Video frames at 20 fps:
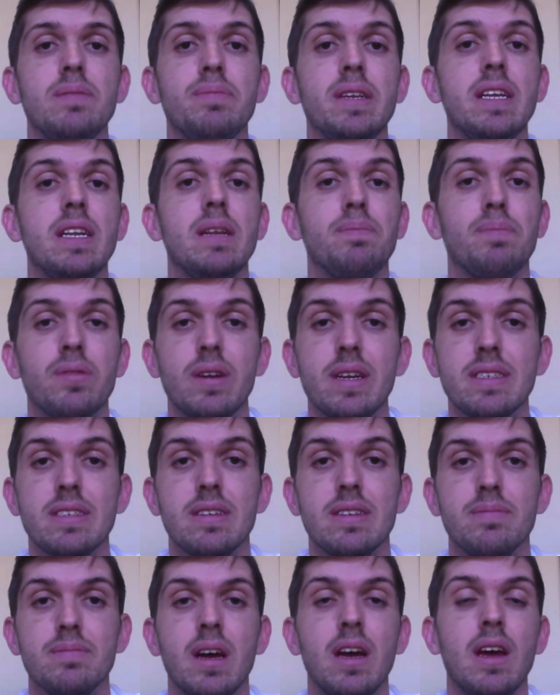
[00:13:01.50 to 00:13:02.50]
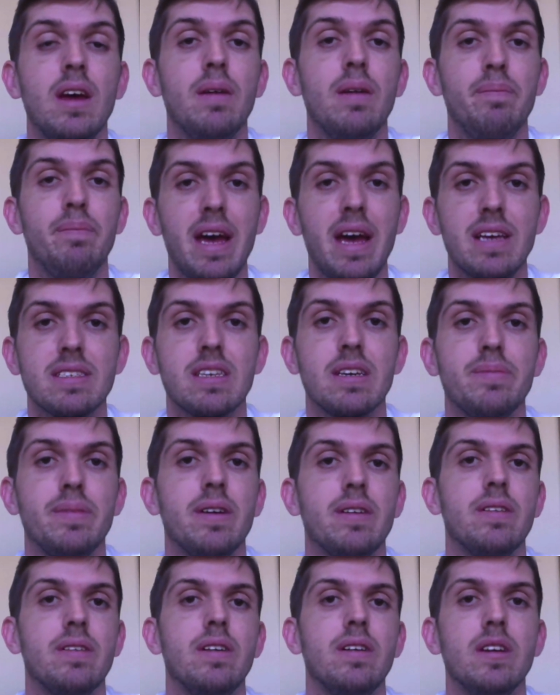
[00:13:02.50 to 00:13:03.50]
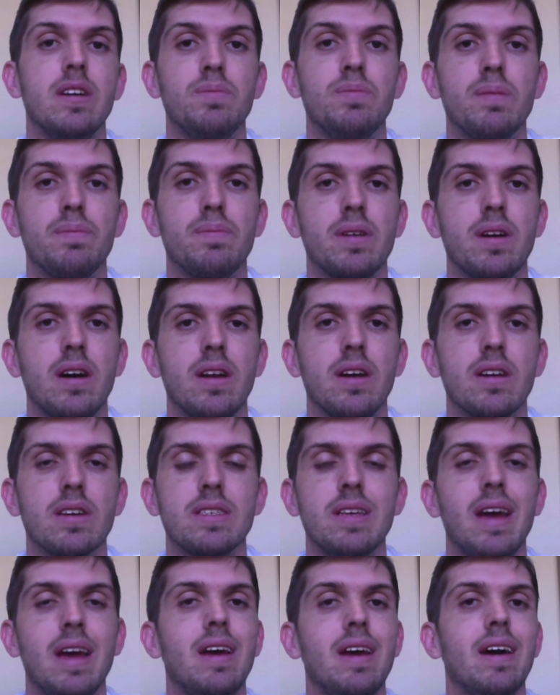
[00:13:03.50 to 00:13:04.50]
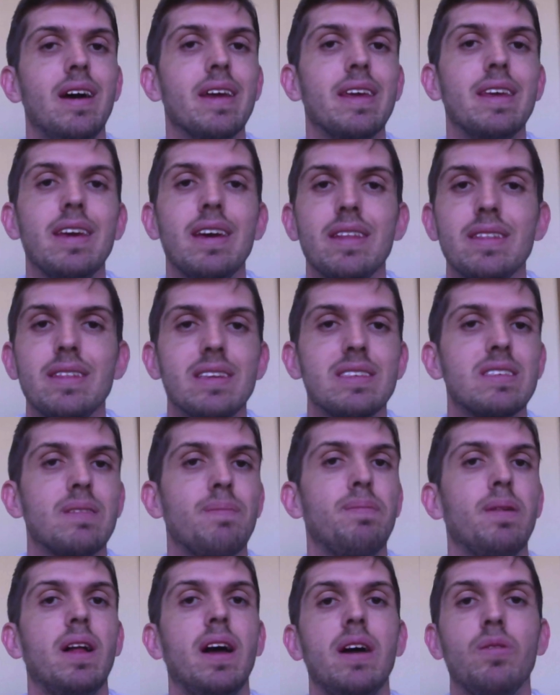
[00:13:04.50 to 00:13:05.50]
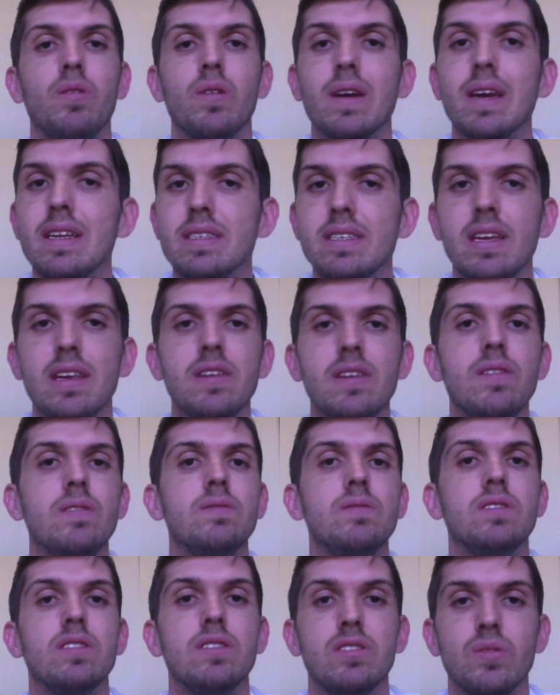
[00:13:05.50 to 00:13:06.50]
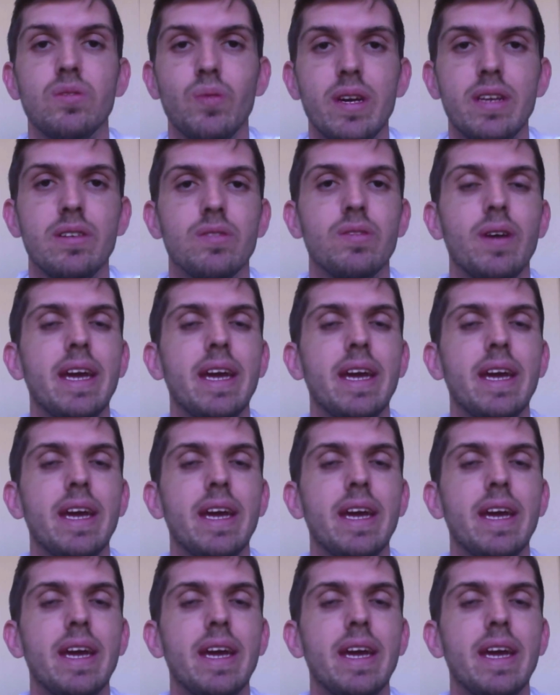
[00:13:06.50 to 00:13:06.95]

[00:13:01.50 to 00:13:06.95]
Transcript: Panini Prism basketball unopened product, again, that supply will continue to dwindle.